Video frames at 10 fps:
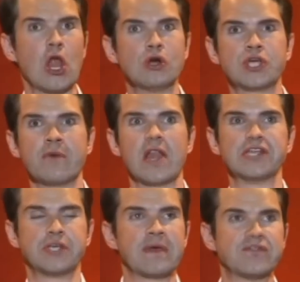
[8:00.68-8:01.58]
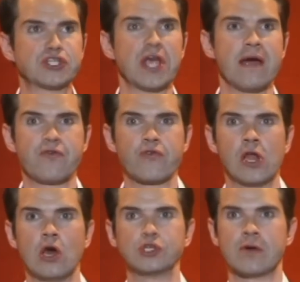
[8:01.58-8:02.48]
a long-term relationship? Give us a shout if you're in
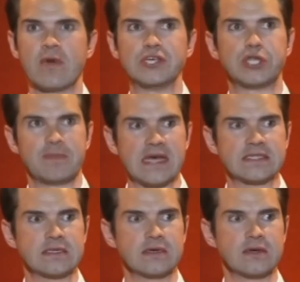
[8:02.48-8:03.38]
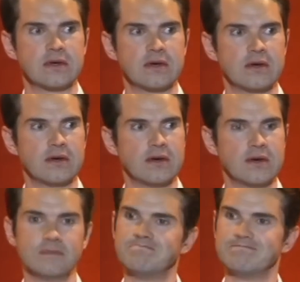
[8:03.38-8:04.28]
a long-term relationship, yes?
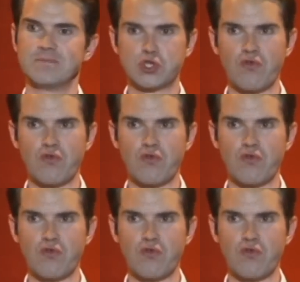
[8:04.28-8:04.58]
It's